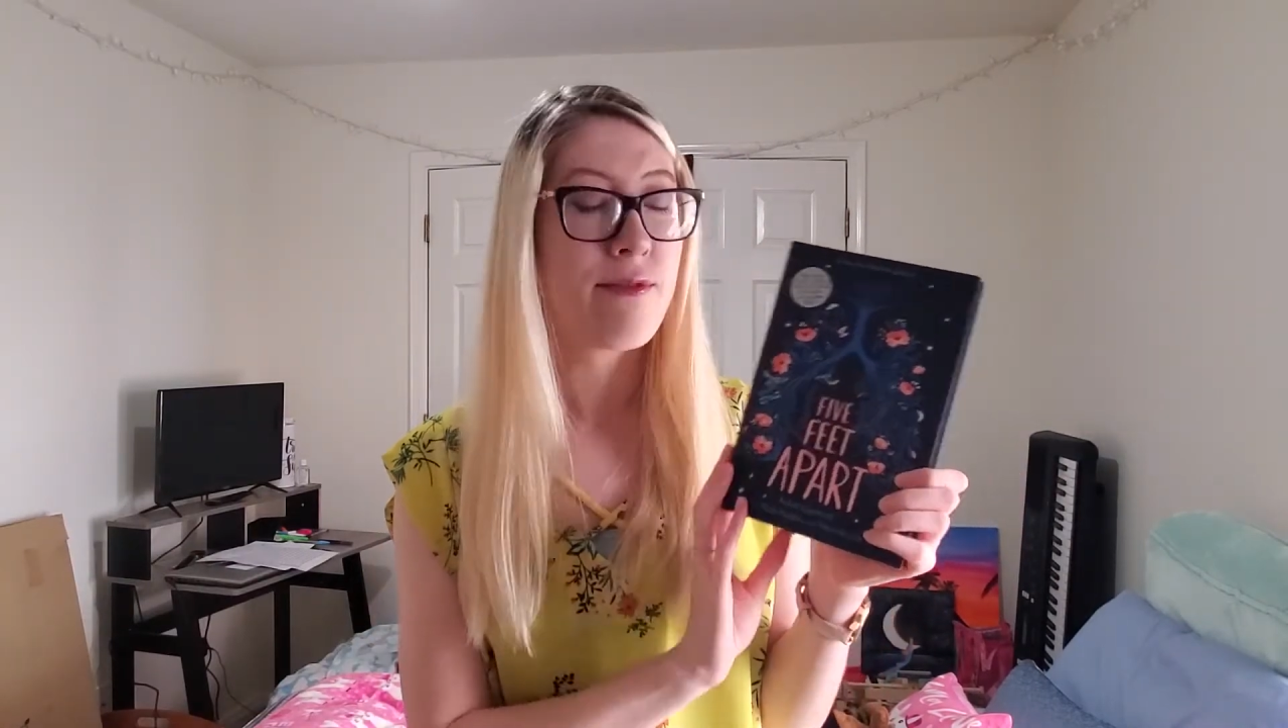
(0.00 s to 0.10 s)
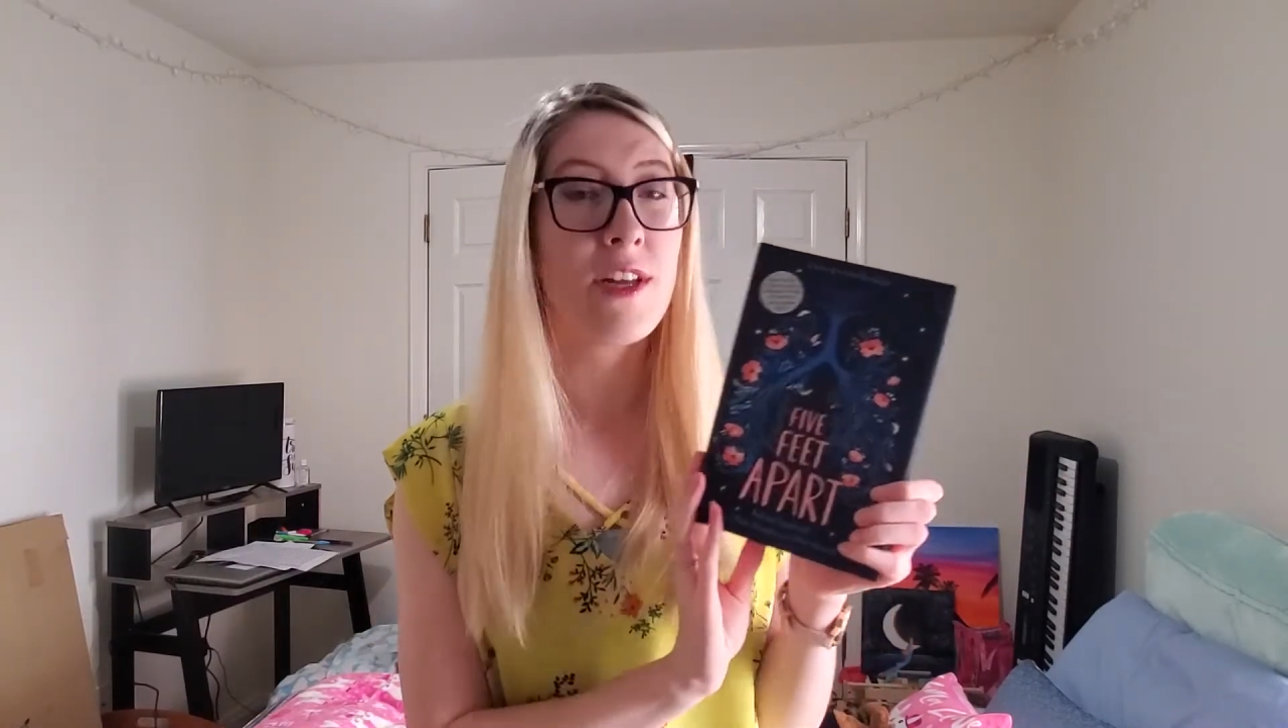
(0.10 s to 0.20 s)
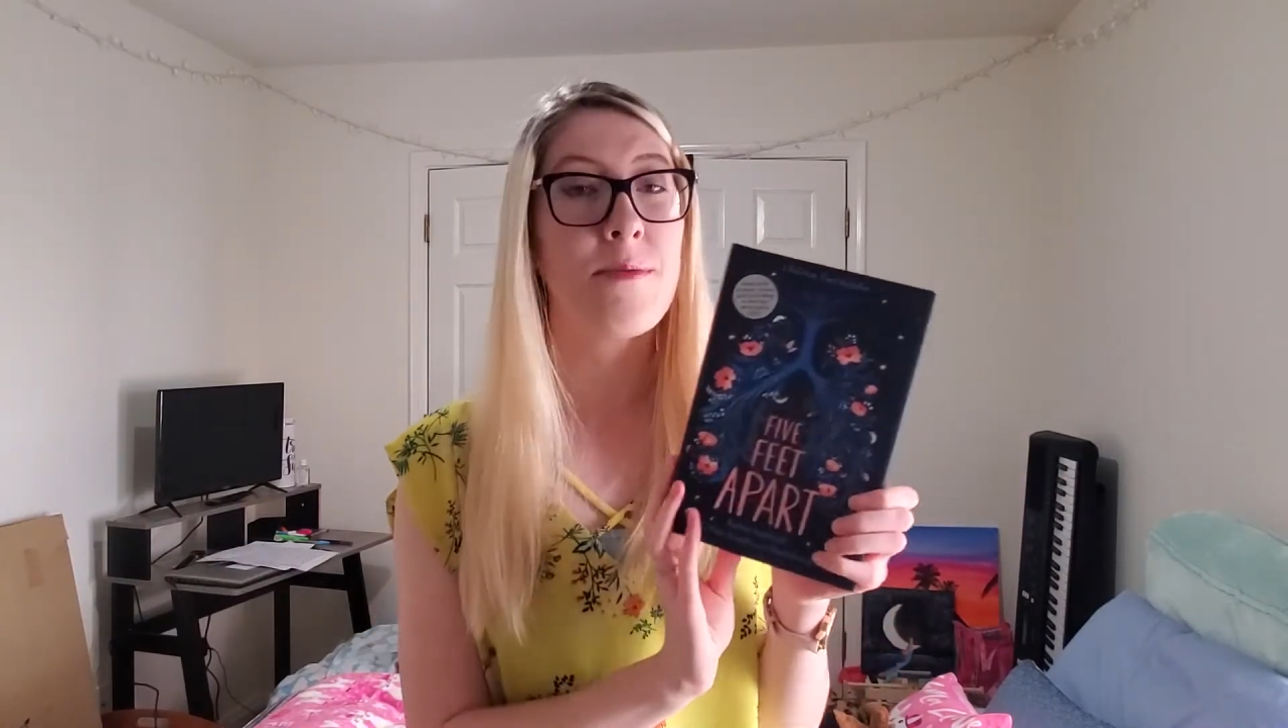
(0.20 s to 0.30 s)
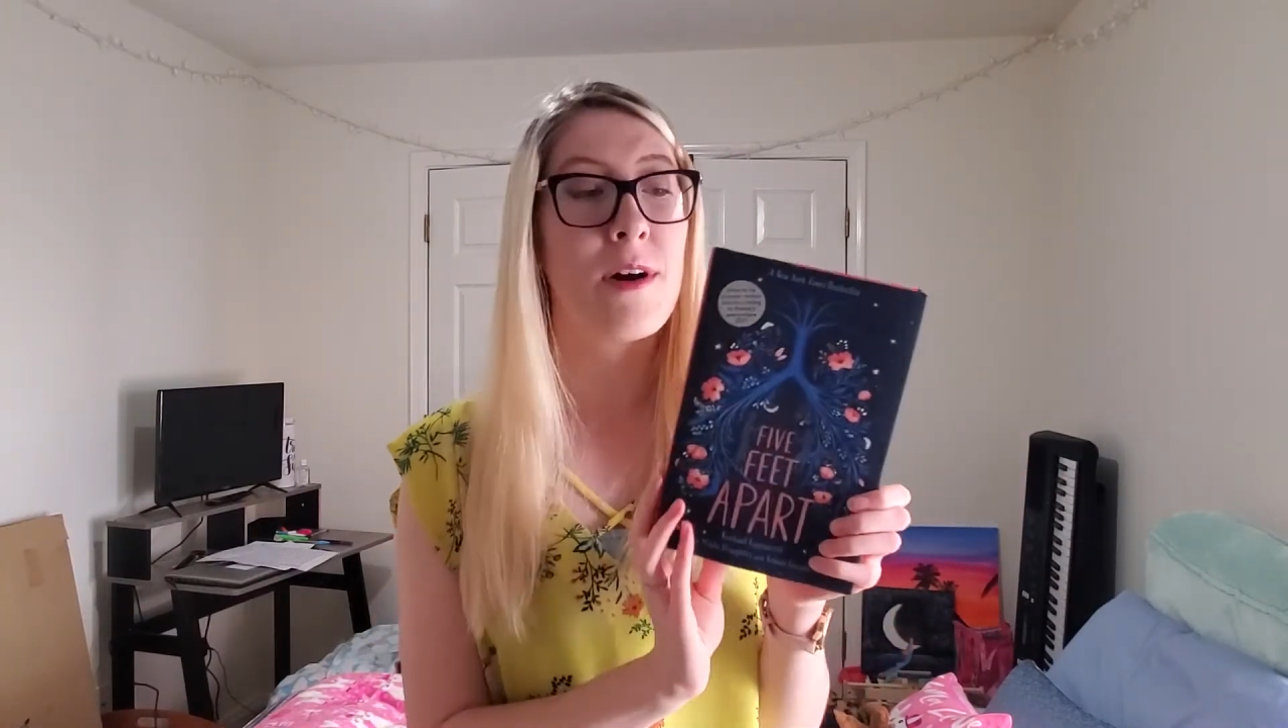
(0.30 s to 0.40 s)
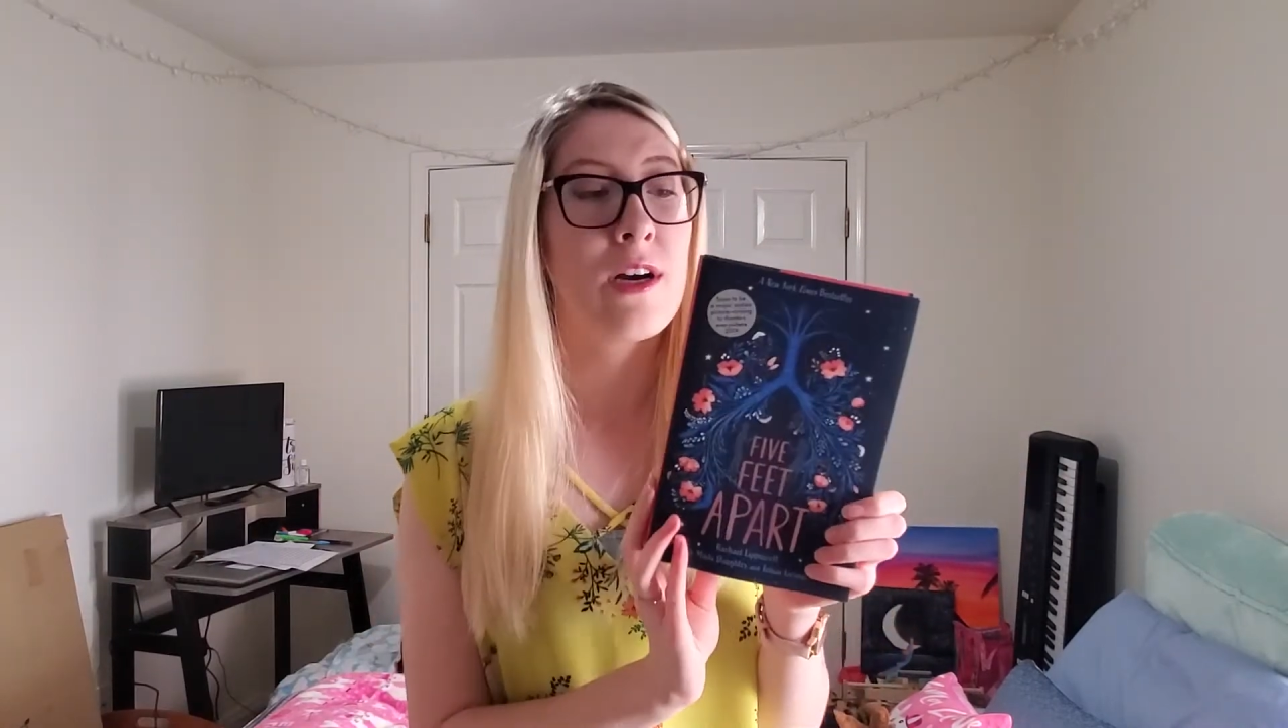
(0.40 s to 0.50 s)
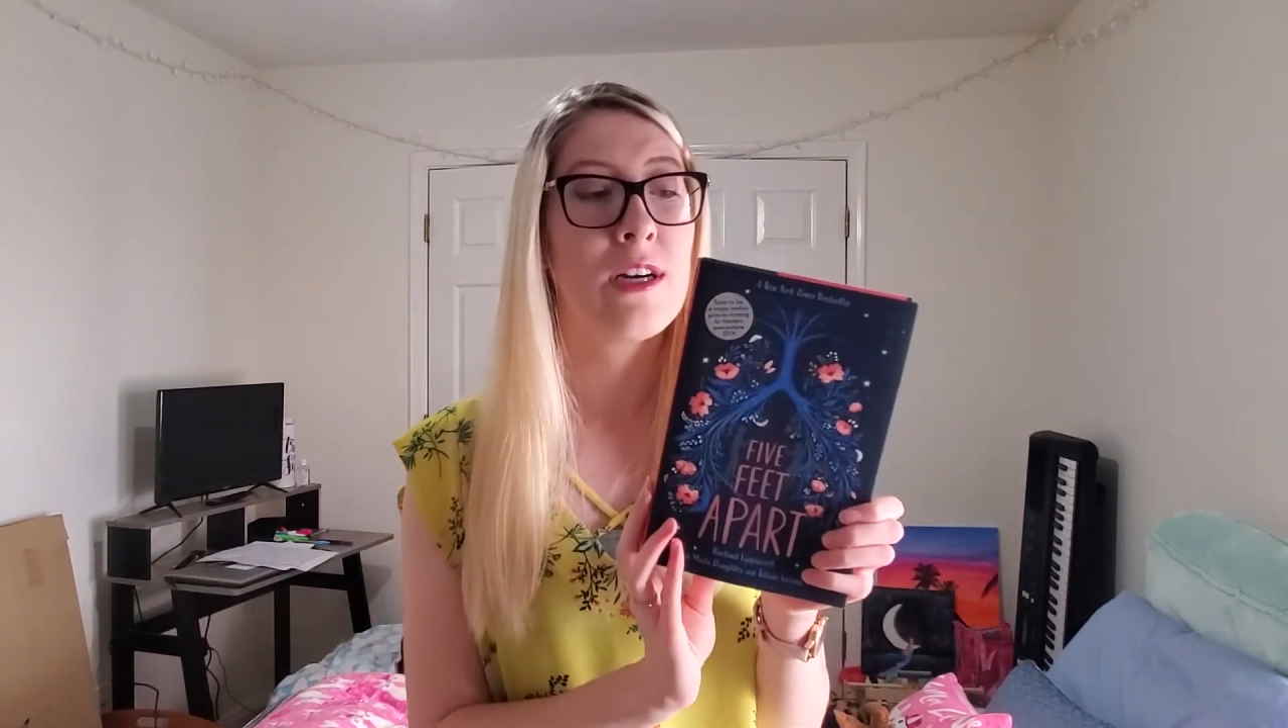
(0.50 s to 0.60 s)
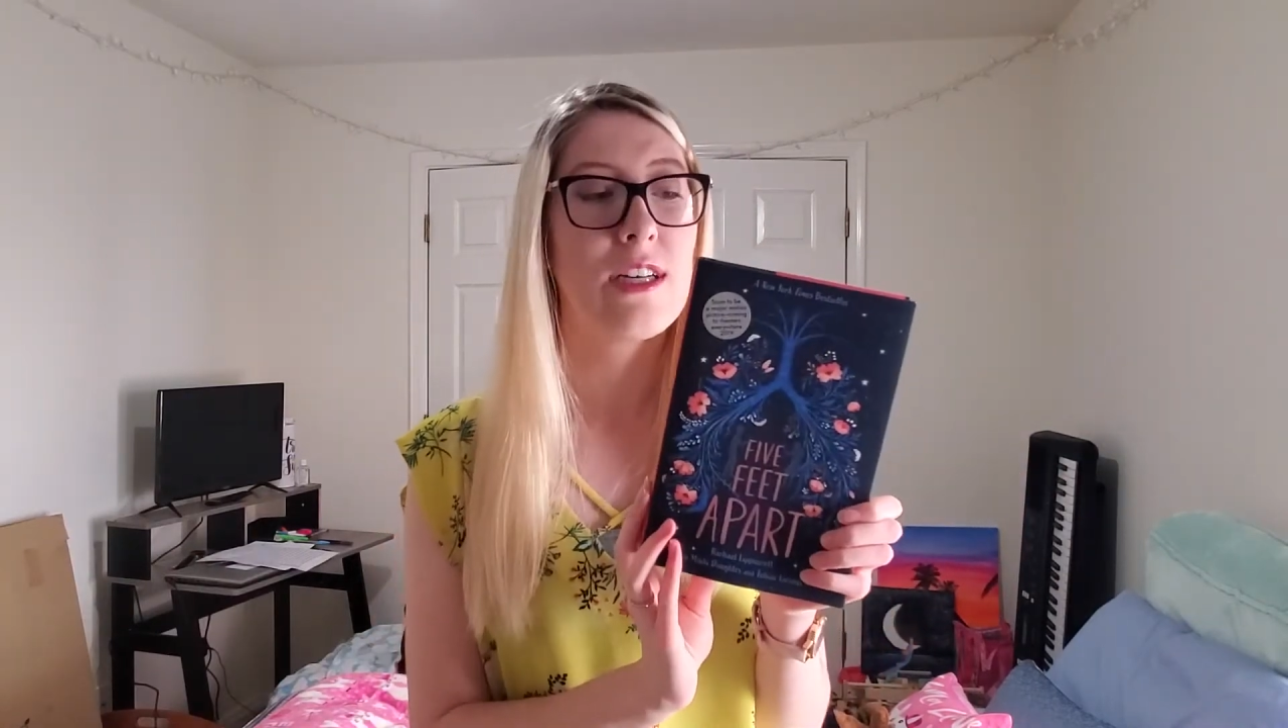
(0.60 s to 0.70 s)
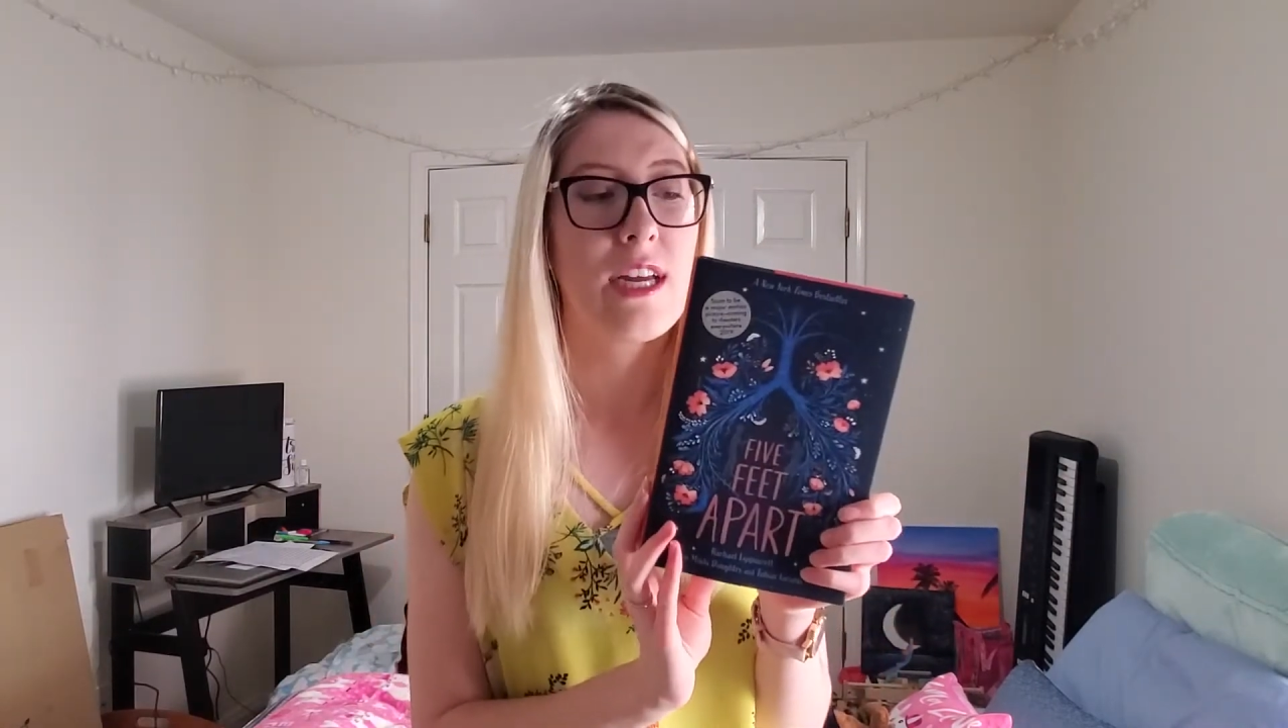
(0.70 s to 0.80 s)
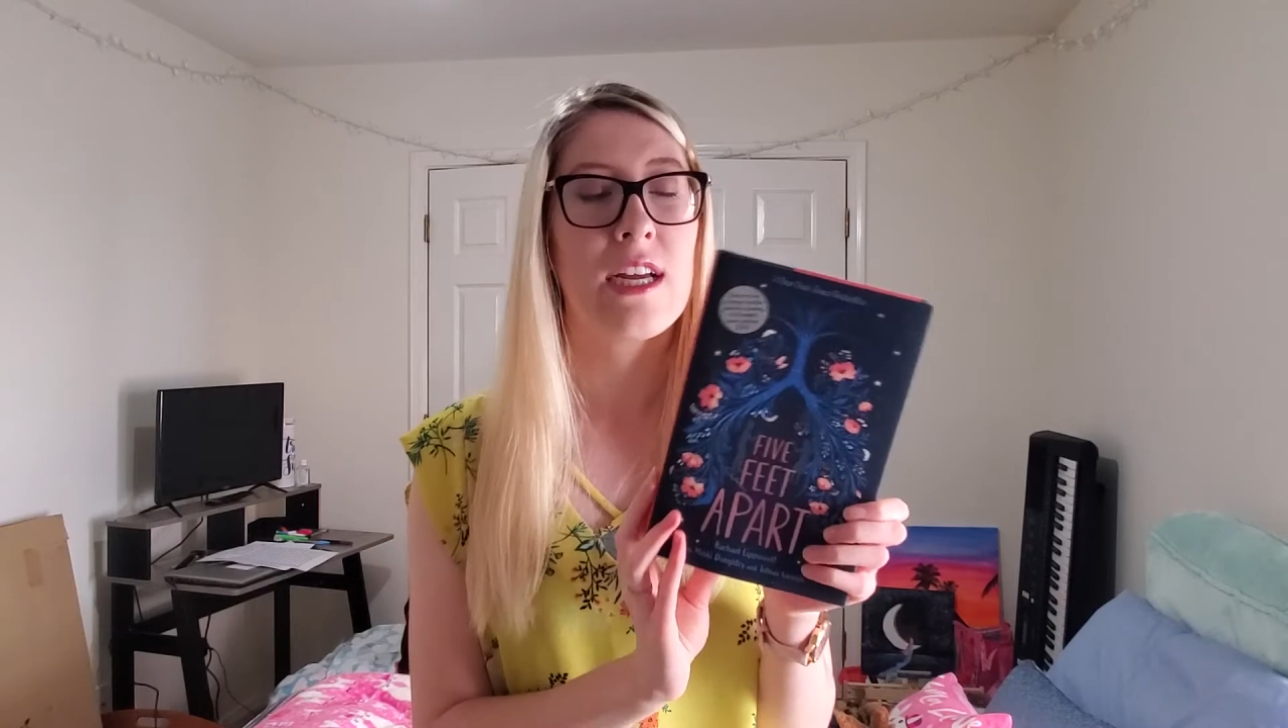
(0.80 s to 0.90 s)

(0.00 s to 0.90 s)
Feet Apart,